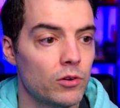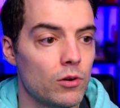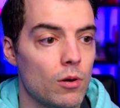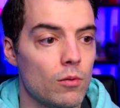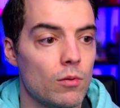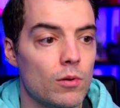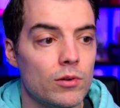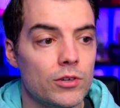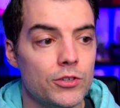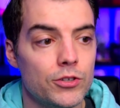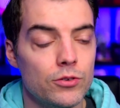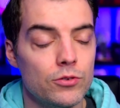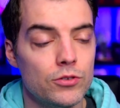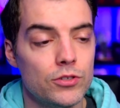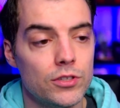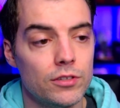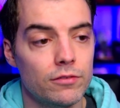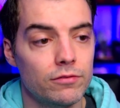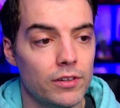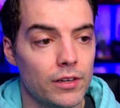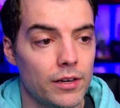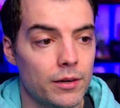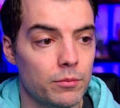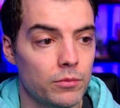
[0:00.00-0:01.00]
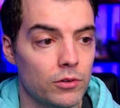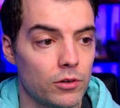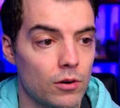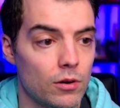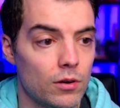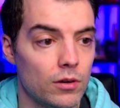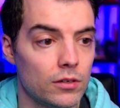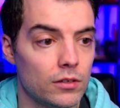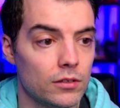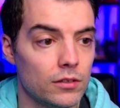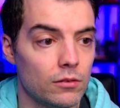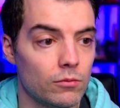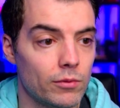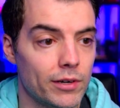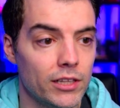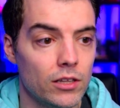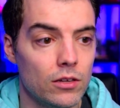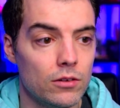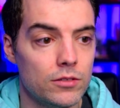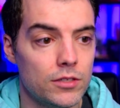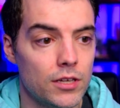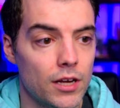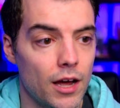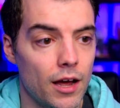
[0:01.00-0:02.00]
reduced the flamethrower
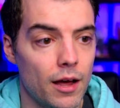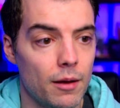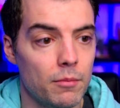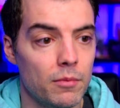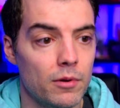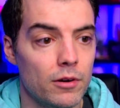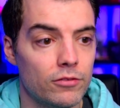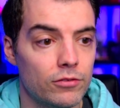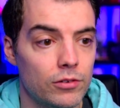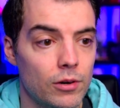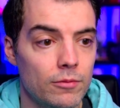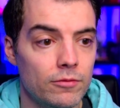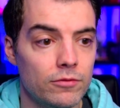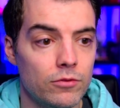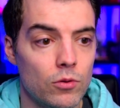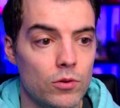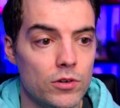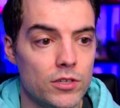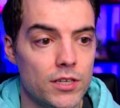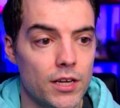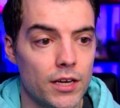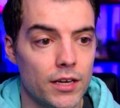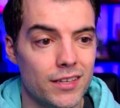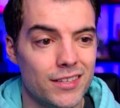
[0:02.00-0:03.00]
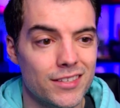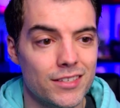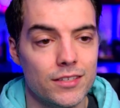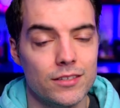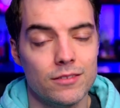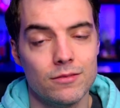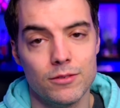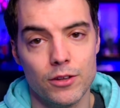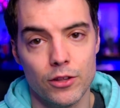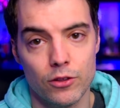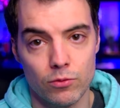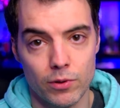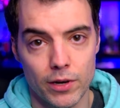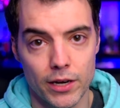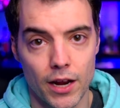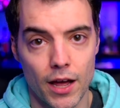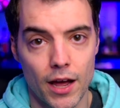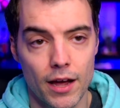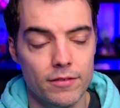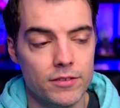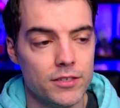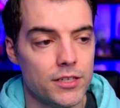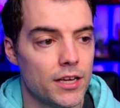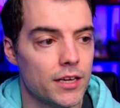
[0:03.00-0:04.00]
reload time from 4 seconds to
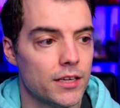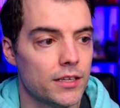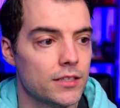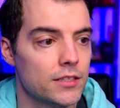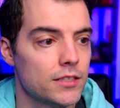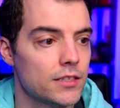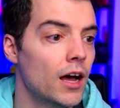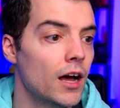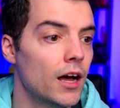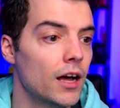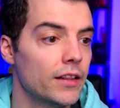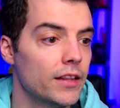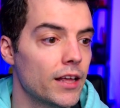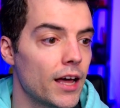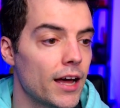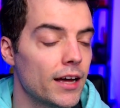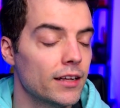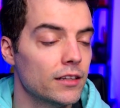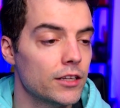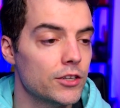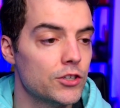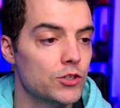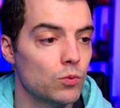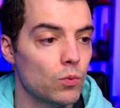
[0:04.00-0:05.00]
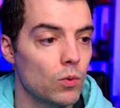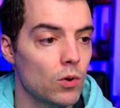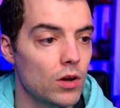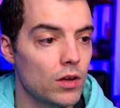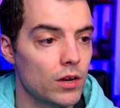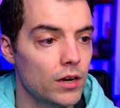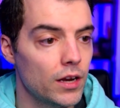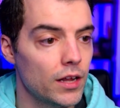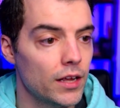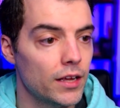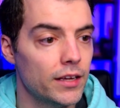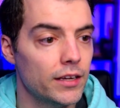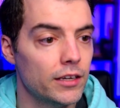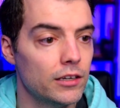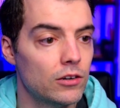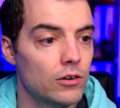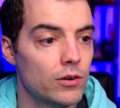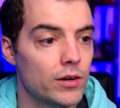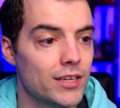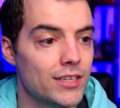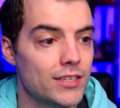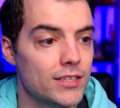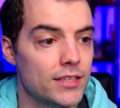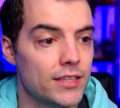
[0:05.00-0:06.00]
3.5 seconds. The LH1
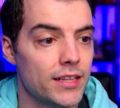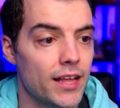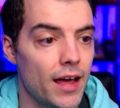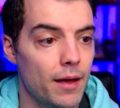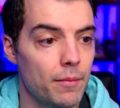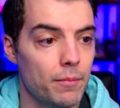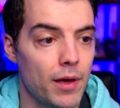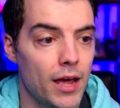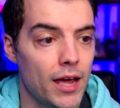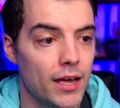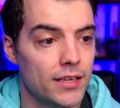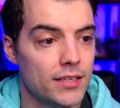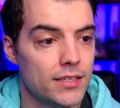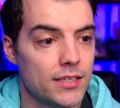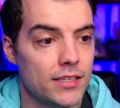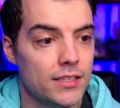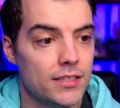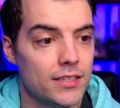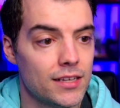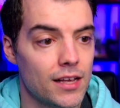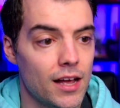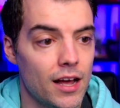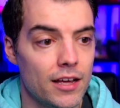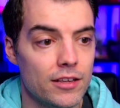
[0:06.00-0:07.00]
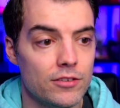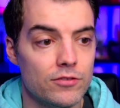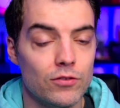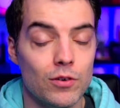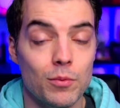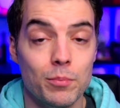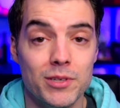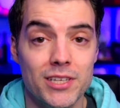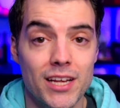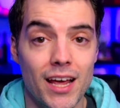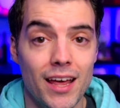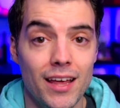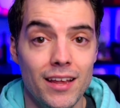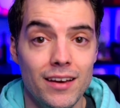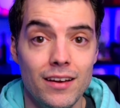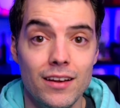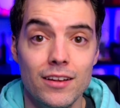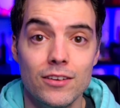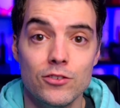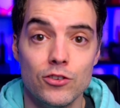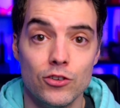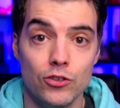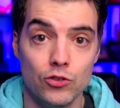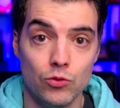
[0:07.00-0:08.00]
increased that magazine size from
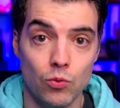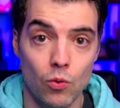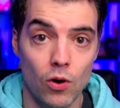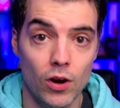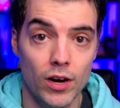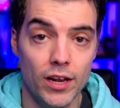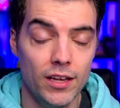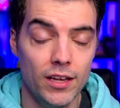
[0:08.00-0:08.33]
10 to 20.